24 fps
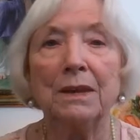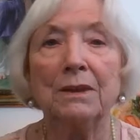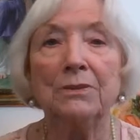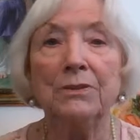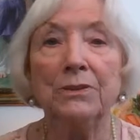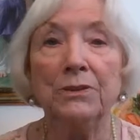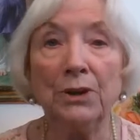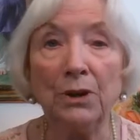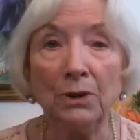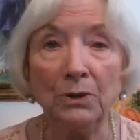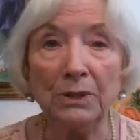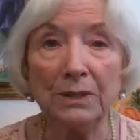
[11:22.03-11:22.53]

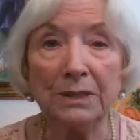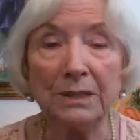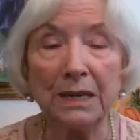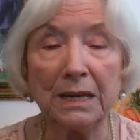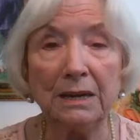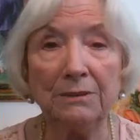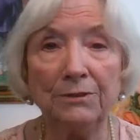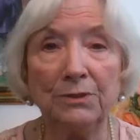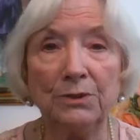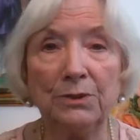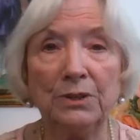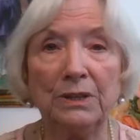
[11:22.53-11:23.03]
Those
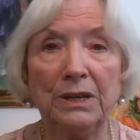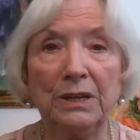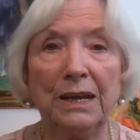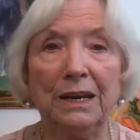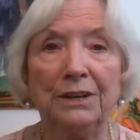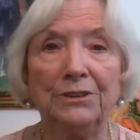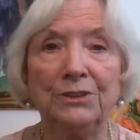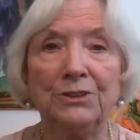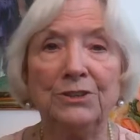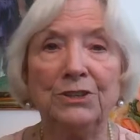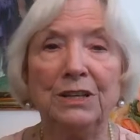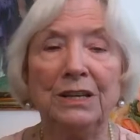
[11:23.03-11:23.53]
give good
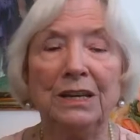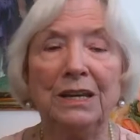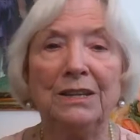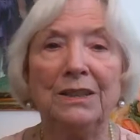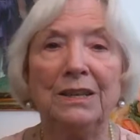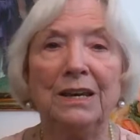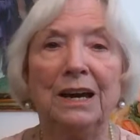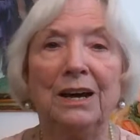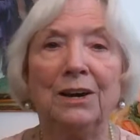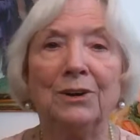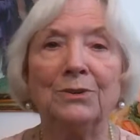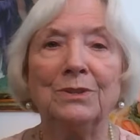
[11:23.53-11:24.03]
energy
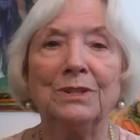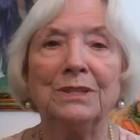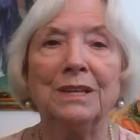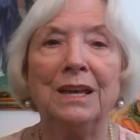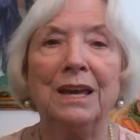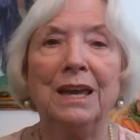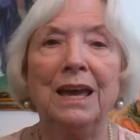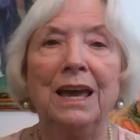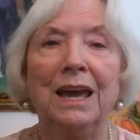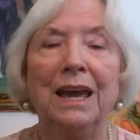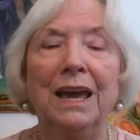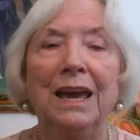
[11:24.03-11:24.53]
in the house.
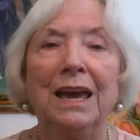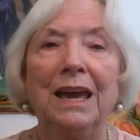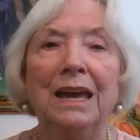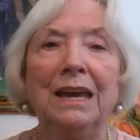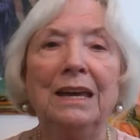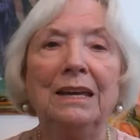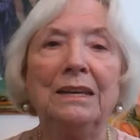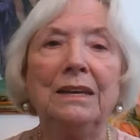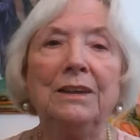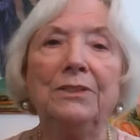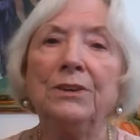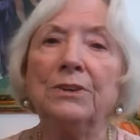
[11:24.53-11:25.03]

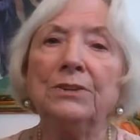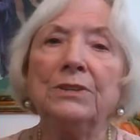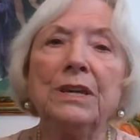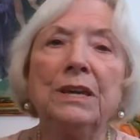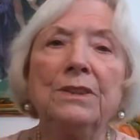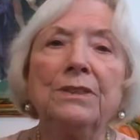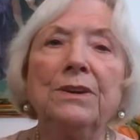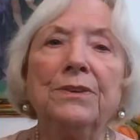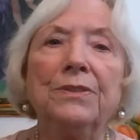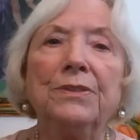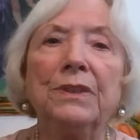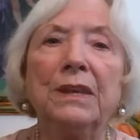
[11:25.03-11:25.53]
And there's
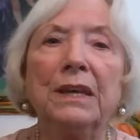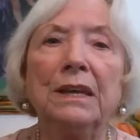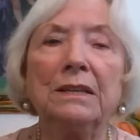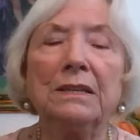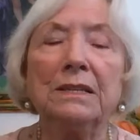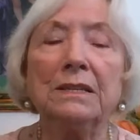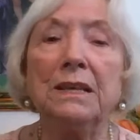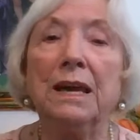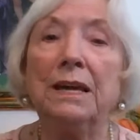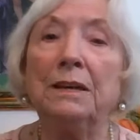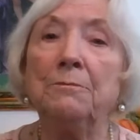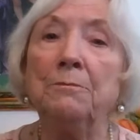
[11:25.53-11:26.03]
other
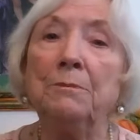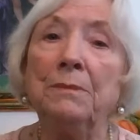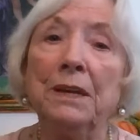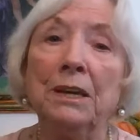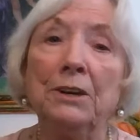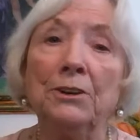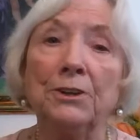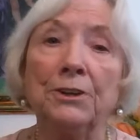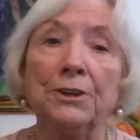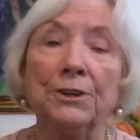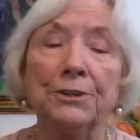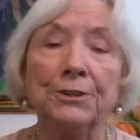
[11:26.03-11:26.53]
things like
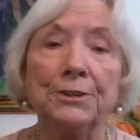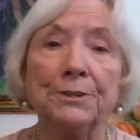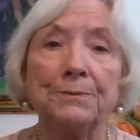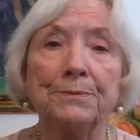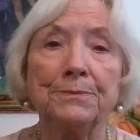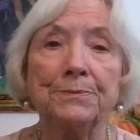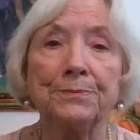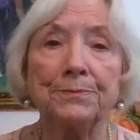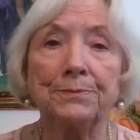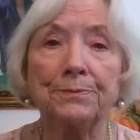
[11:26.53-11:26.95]
mirrors.